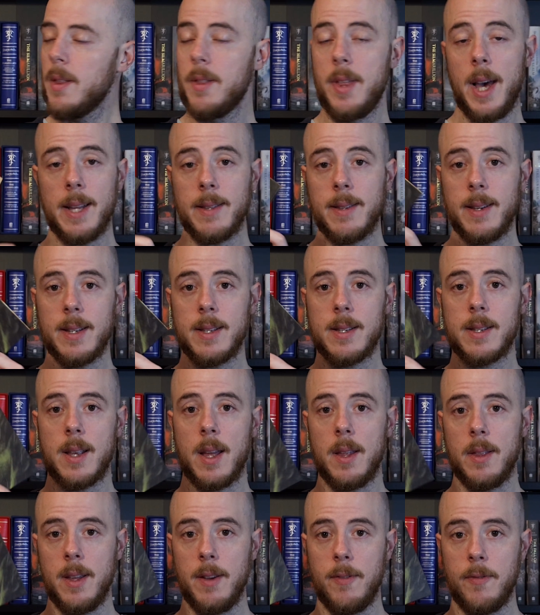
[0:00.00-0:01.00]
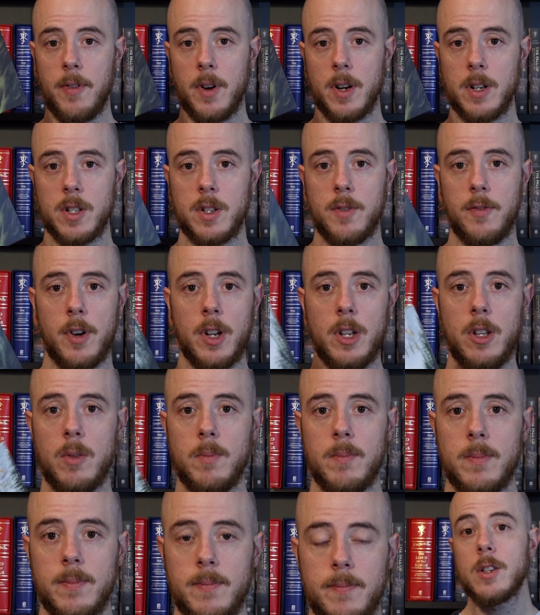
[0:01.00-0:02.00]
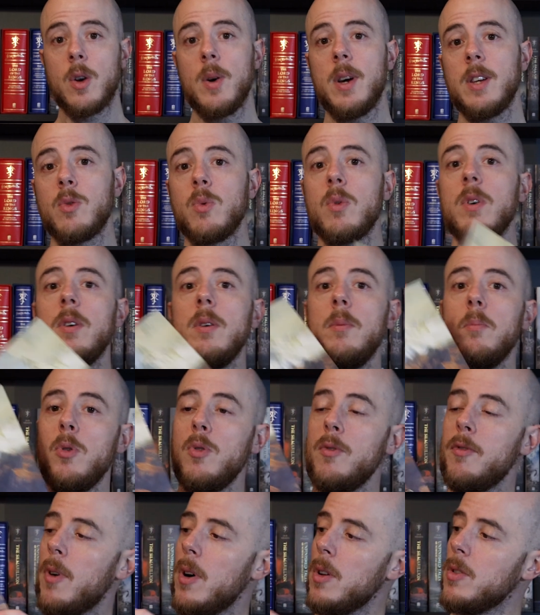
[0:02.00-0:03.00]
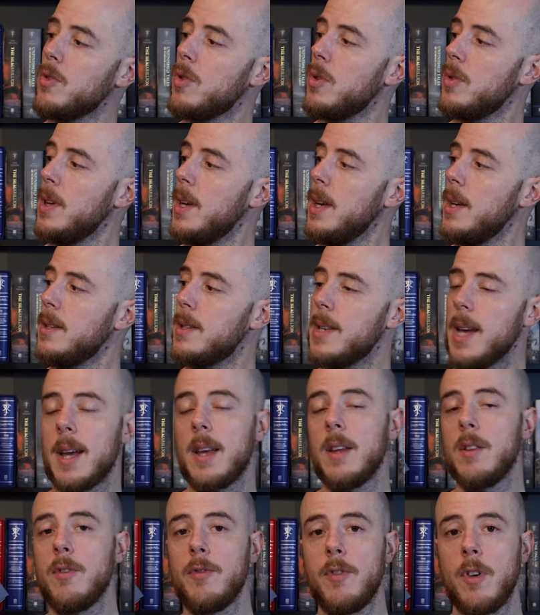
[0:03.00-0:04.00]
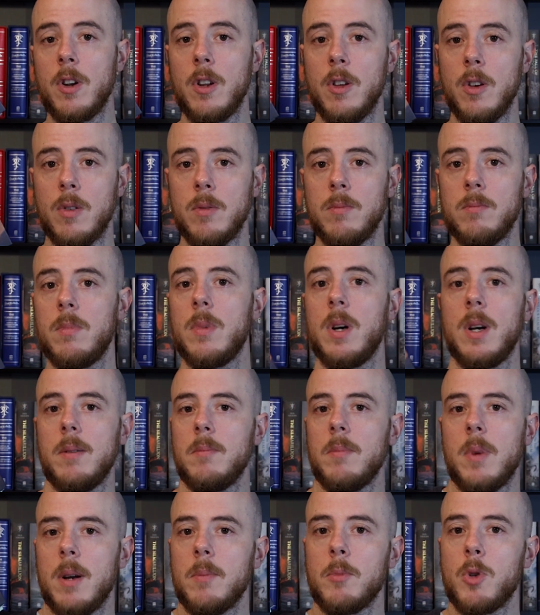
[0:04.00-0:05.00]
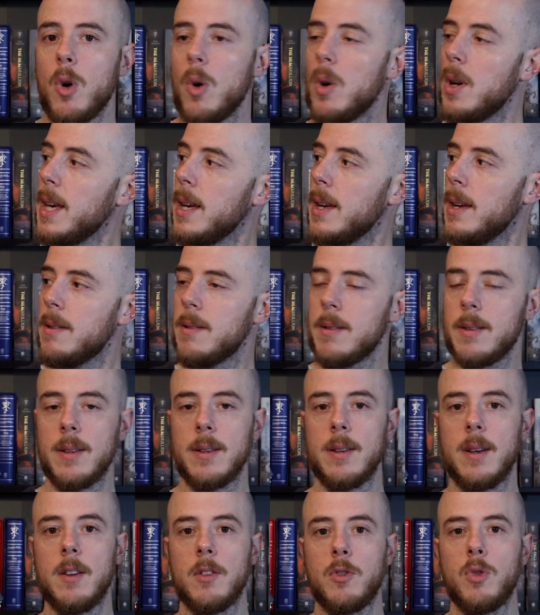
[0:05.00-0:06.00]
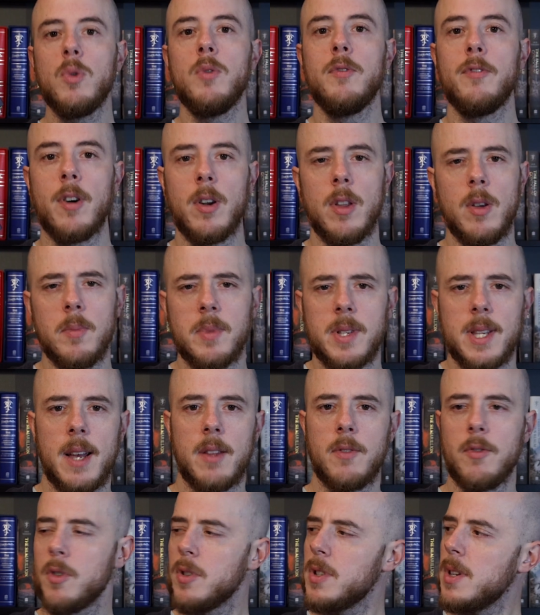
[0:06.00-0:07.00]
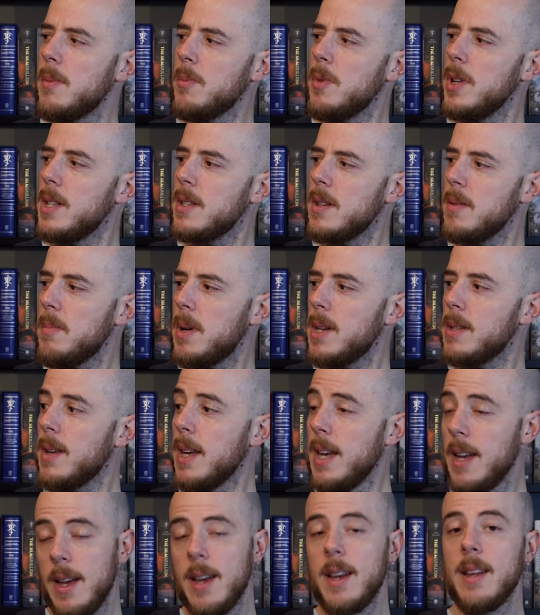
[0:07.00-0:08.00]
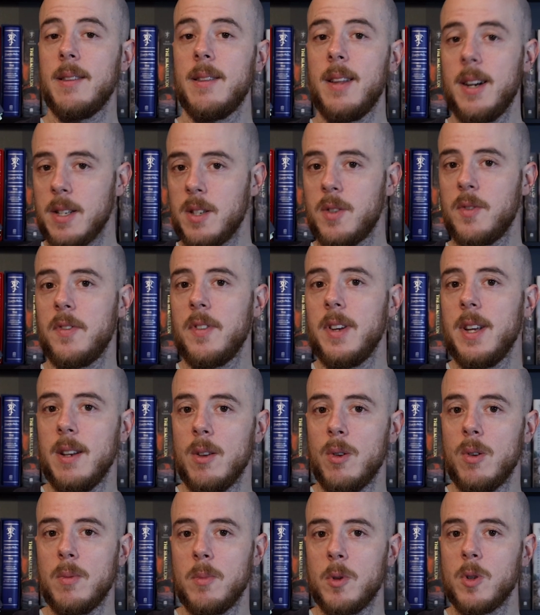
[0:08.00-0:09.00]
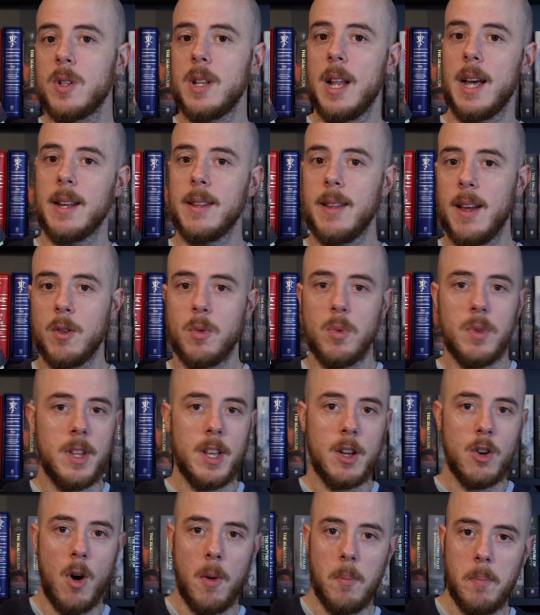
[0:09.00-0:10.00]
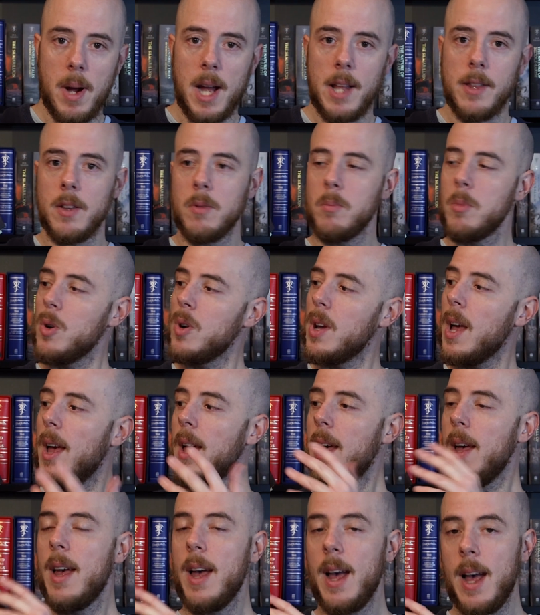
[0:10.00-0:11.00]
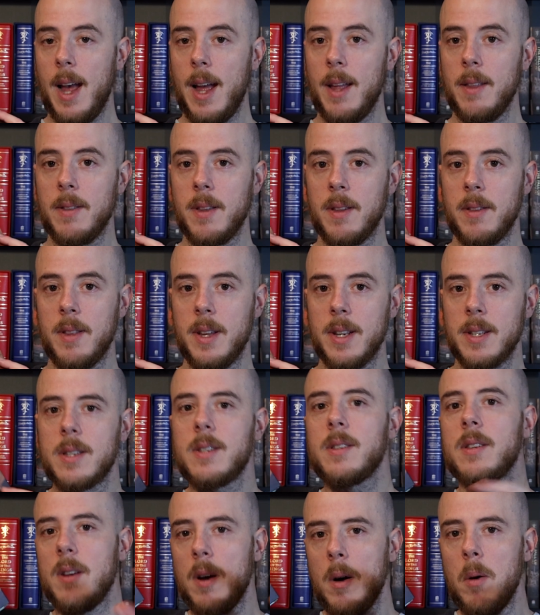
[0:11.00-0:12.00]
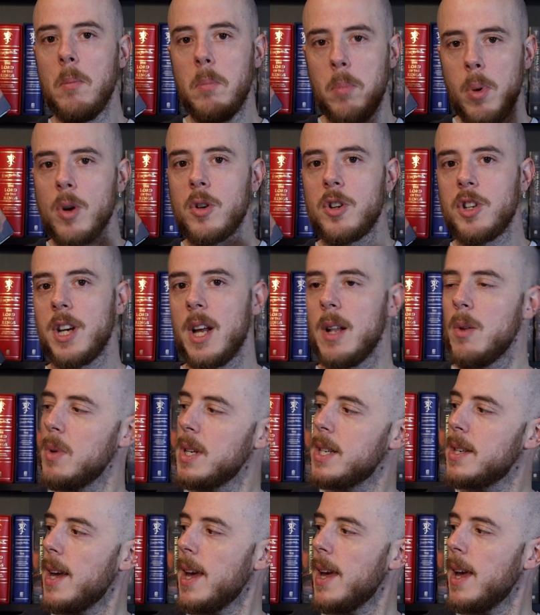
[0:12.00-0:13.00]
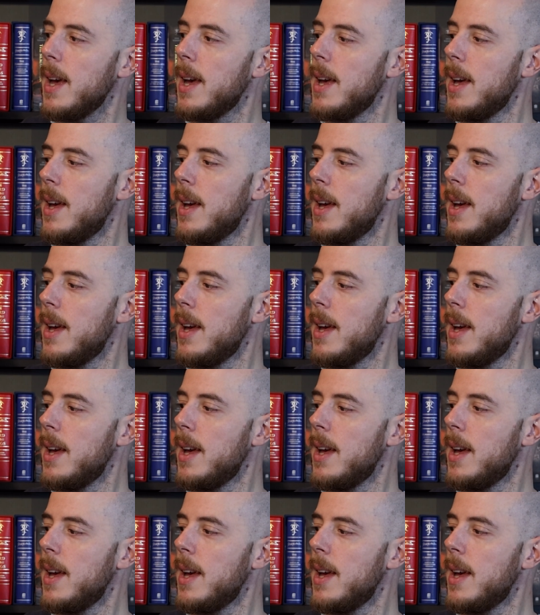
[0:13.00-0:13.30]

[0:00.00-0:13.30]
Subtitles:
that is the first volume. So as we move on to the second volume, I'm calling it a 2-volume set for some reason, but it does feel almost like that with the companion book and this book, shall we say,